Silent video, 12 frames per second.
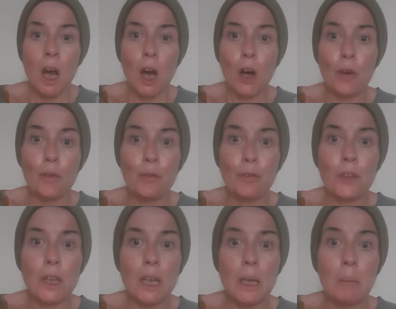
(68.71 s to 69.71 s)
of
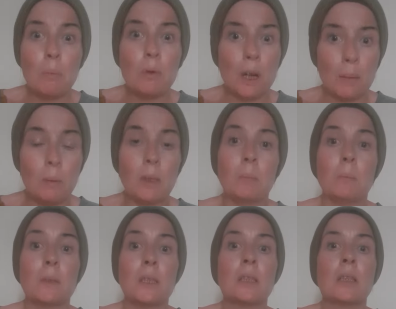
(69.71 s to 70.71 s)
the
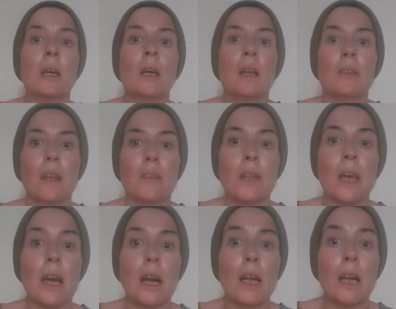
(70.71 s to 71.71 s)
problems that they
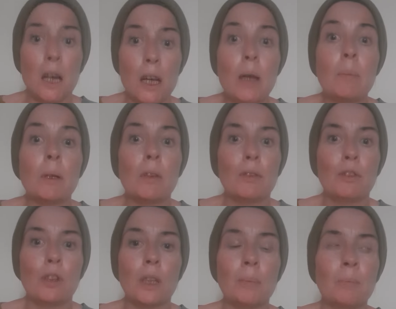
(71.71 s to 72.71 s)
are liable for.